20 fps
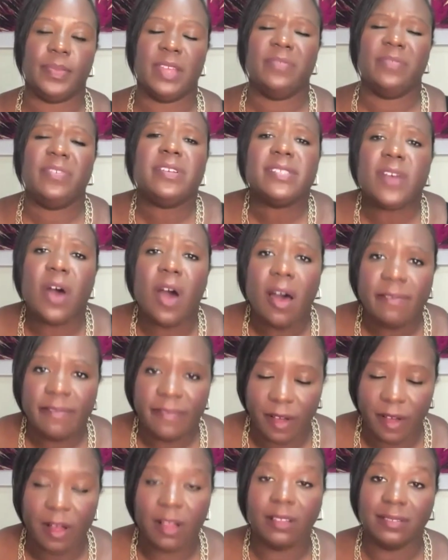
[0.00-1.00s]
It feels
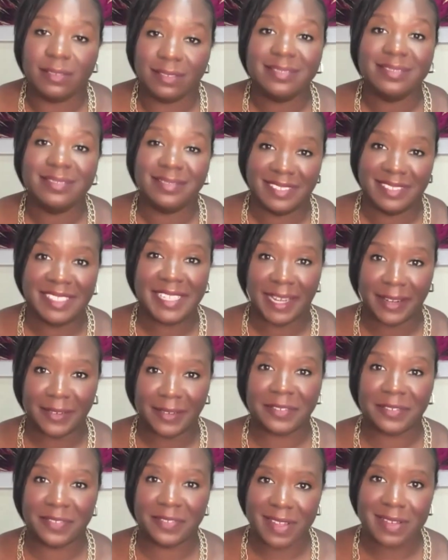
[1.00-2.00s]
awful, is
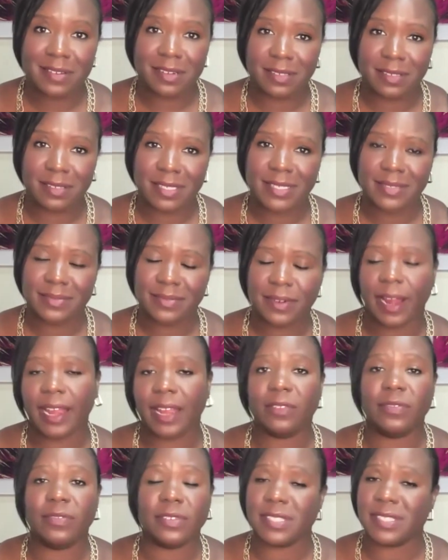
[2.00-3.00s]
how it feels,
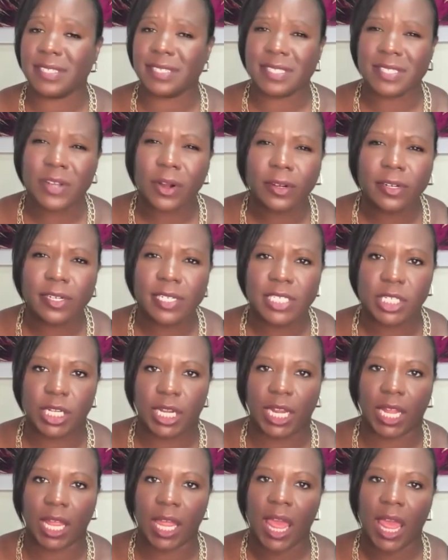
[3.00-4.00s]
right? It feels
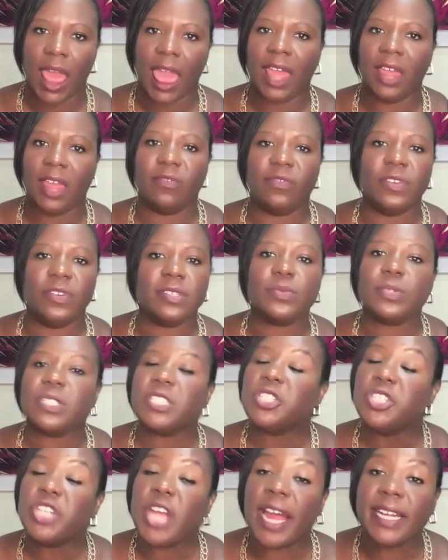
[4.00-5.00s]
discouraging, it feels
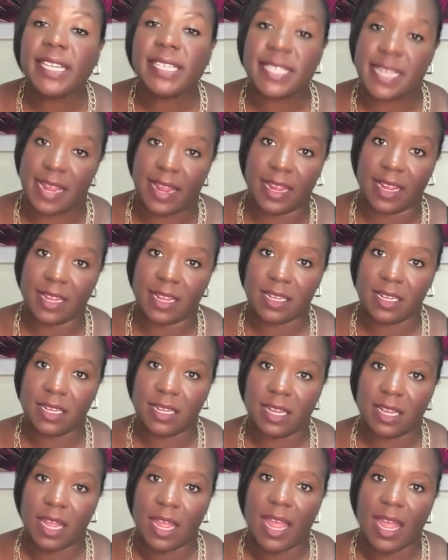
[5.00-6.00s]
rejecting.
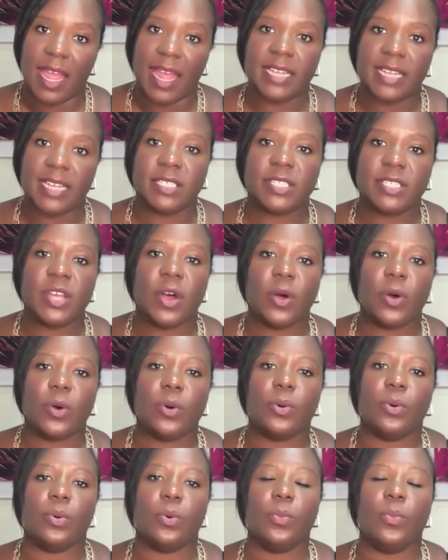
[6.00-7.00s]
And
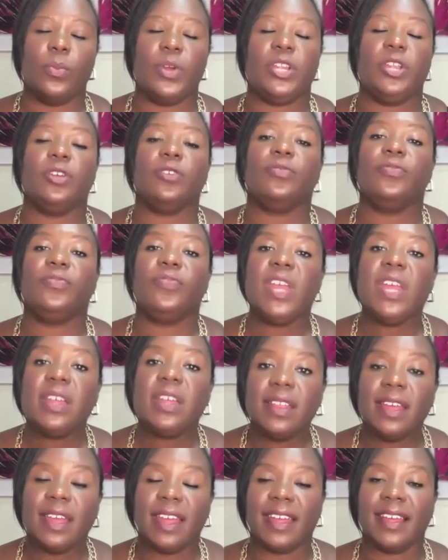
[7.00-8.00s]
so when you're
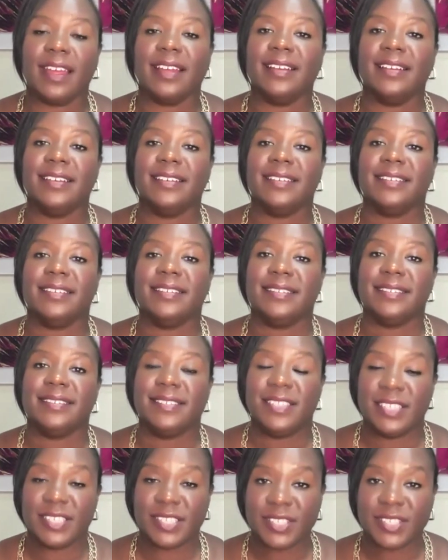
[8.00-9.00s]
feeling
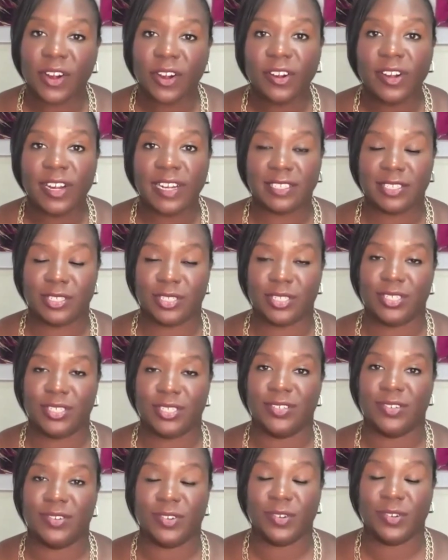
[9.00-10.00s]
discouraged,
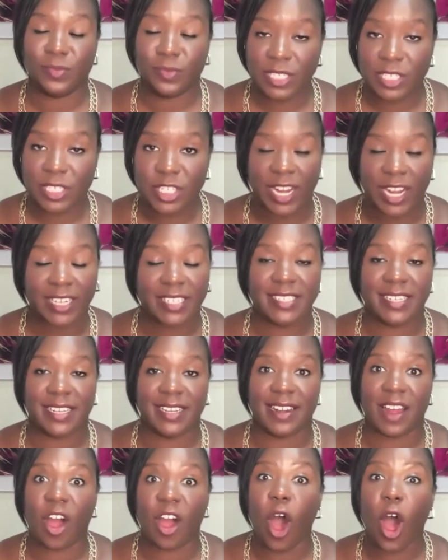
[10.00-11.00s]

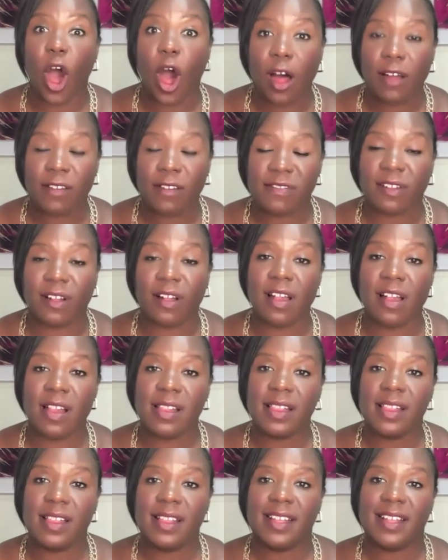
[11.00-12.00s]
rejected,
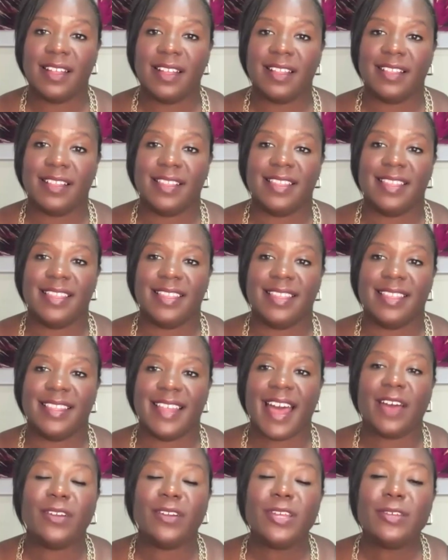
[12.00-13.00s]
awful,
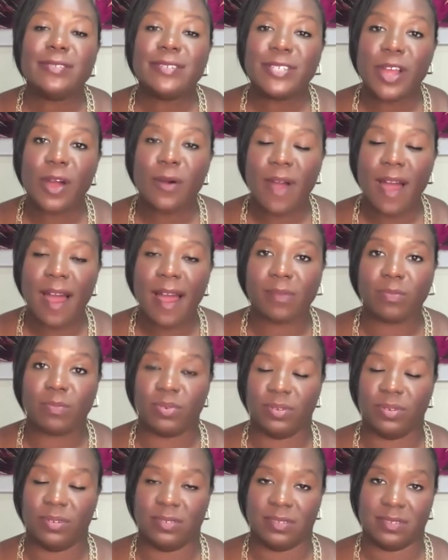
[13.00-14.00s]
how do you show
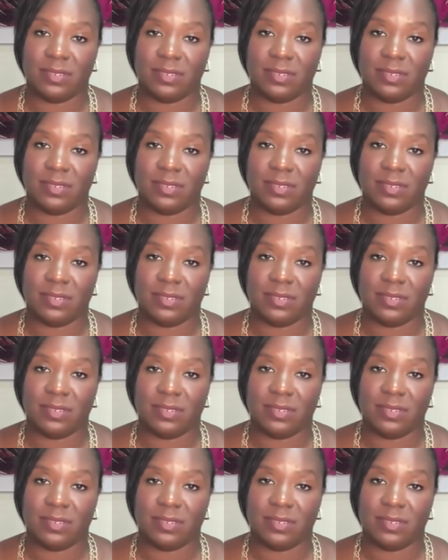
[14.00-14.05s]
up?